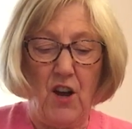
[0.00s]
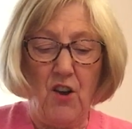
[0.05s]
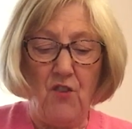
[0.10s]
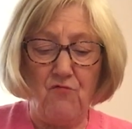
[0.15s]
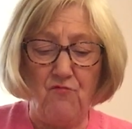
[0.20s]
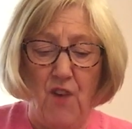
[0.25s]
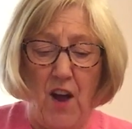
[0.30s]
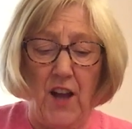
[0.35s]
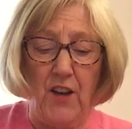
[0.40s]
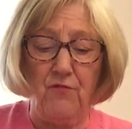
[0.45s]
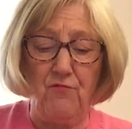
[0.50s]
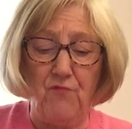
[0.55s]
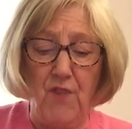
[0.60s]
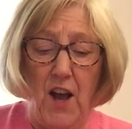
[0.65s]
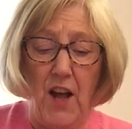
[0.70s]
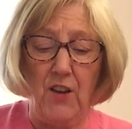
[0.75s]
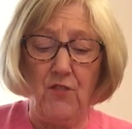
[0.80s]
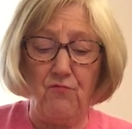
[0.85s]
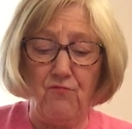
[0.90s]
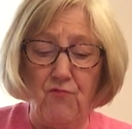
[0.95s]
"Run,
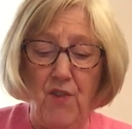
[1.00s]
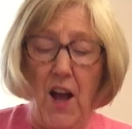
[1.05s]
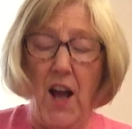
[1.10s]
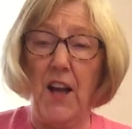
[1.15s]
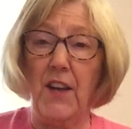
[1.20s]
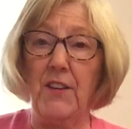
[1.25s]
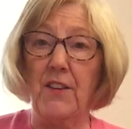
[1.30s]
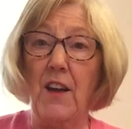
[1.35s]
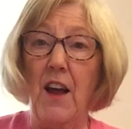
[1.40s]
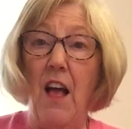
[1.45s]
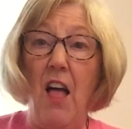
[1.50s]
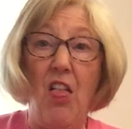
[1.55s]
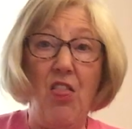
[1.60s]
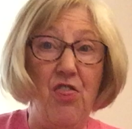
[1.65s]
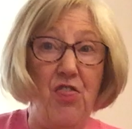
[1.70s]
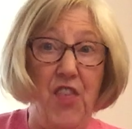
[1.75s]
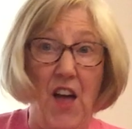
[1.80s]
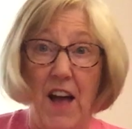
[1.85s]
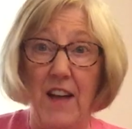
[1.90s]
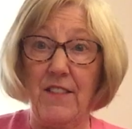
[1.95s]
run, run!
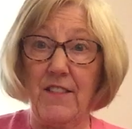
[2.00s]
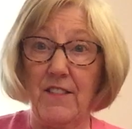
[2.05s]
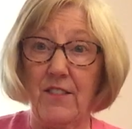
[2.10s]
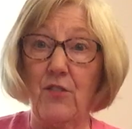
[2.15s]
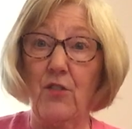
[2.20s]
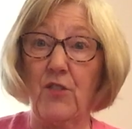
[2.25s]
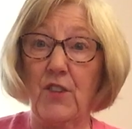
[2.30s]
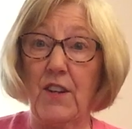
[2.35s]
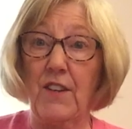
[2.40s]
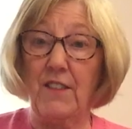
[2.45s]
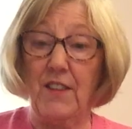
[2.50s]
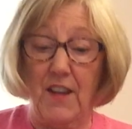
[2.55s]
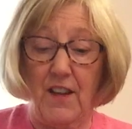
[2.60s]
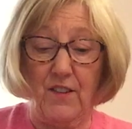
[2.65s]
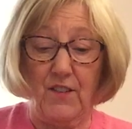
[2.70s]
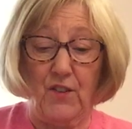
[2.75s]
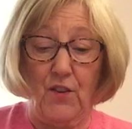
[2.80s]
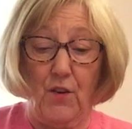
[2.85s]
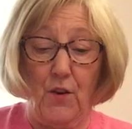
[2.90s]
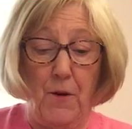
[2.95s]
That's not a
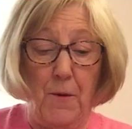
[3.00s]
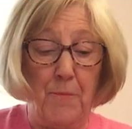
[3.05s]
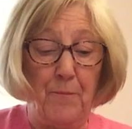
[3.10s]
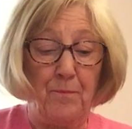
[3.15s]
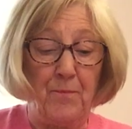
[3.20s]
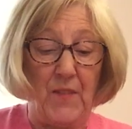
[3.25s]
seesaw.